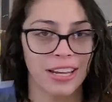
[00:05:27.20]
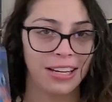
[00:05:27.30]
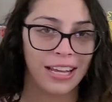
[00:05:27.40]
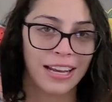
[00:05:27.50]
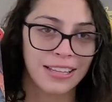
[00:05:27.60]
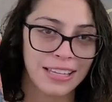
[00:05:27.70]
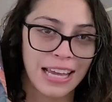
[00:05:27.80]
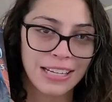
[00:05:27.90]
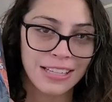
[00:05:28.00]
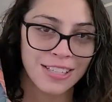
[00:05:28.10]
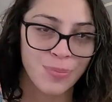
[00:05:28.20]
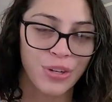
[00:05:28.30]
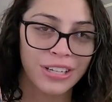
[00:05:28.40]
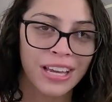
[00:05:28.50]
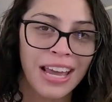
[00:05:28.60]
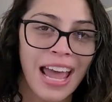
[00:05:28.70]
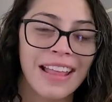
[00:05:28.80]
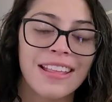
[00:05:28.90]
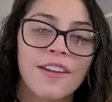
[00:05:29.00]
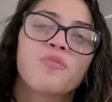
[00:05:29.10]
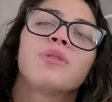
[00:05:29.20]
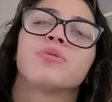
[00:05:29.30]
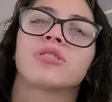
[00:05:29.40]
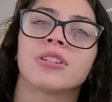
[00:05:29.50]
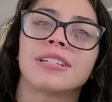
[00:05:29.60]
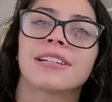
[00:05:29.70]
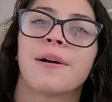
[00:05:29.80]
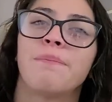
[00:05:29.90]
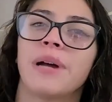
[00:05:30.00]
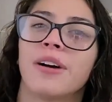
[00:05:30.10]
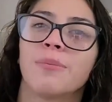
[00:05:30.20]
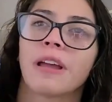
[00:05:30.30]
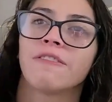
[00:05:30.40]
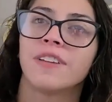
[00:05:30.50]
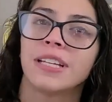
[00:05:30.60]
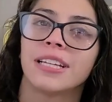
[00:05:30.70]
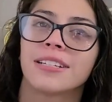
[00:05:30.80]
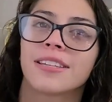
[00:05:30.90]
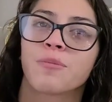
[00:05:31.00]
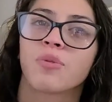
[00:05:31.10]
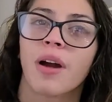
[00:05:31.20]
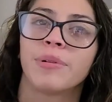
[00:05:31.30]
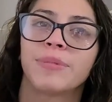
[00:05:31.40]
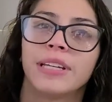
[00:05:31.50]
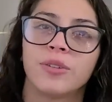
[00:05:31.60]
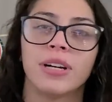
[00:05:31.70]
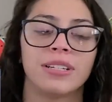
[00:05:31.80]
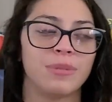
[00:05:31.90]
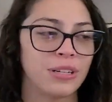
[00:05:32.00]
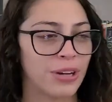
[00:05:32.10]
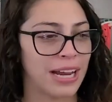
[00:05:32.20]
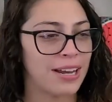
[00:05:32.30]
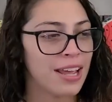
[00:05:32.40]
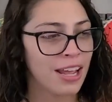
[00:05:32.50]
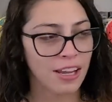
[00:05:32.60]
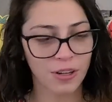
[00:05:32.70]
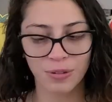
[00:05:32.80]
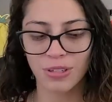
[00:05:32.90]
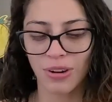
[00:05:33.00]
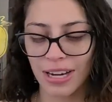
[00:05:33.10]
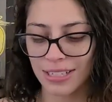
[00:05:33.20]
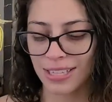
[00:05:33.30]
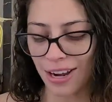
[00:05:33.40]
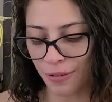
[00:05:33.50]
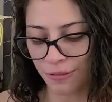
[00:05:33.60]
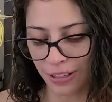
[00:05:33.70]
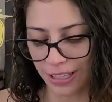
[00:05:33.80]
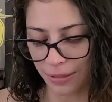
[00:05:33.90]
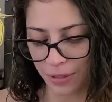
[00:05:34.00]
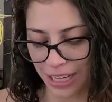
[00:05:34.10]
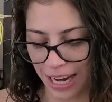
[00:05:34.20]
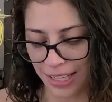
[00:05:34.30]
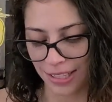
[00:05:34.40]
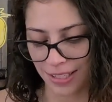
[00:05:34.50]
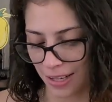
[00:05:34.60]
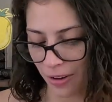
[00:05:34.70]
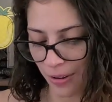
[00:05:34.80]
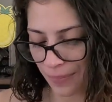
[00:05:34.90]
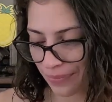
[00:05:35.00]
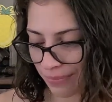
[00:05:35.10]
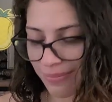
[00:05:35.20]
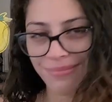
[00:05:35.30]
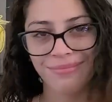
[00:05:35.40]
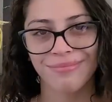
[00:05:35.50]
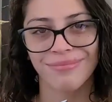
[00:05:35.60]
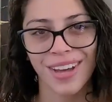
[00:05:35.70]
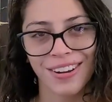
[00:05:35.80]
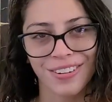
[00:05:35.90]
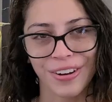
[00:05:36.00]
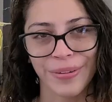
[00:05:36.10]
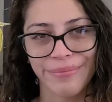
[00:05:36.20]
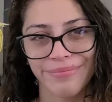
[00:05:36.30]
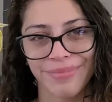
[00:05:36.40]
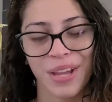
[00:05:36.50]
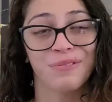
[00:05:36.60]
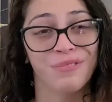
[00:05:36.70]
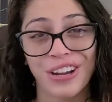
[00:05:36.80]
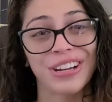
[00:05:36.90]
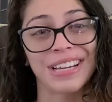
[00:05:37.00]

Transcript: in again at the end of this book, and then we will talk about my feelings. They're probably going to be great. You know what's great is I don't feel like I'm going to hate this at all. Not at all. I'm very